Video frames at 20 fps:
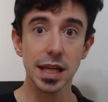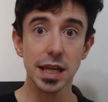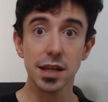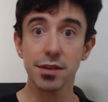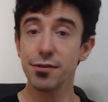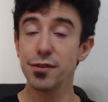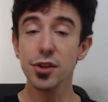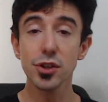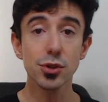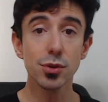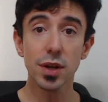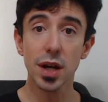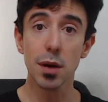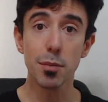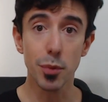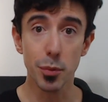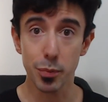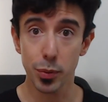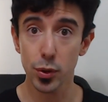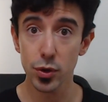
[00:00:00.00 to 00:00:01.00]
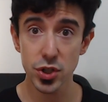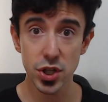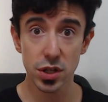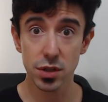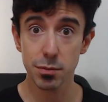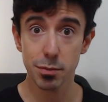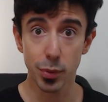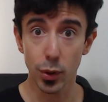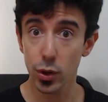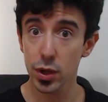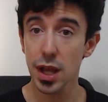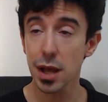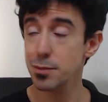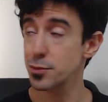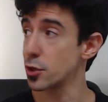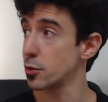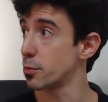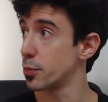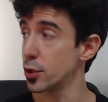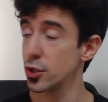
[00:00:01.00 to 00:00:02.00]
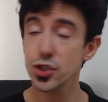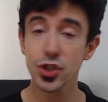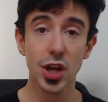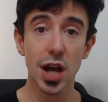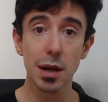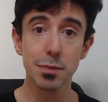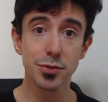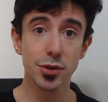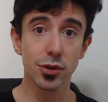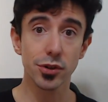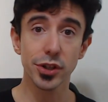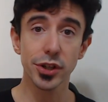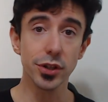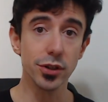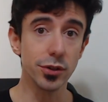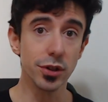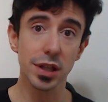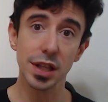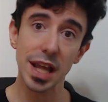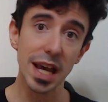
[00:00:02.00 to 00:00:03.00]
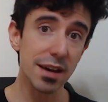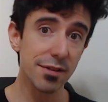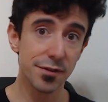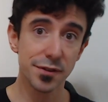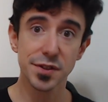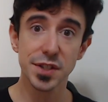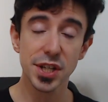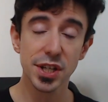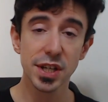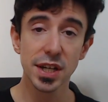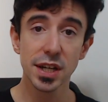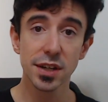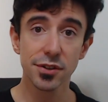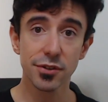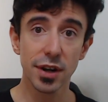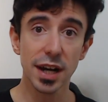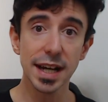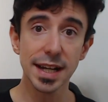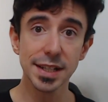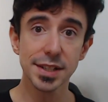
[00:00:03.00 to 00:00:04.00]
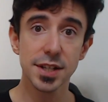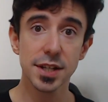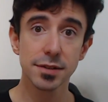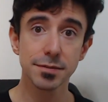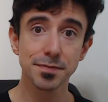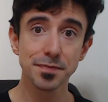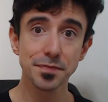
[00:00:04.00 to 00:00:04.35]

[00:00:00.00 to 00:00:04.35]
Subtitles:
If you do a couple pull-ups or push-ups, or you lift, right?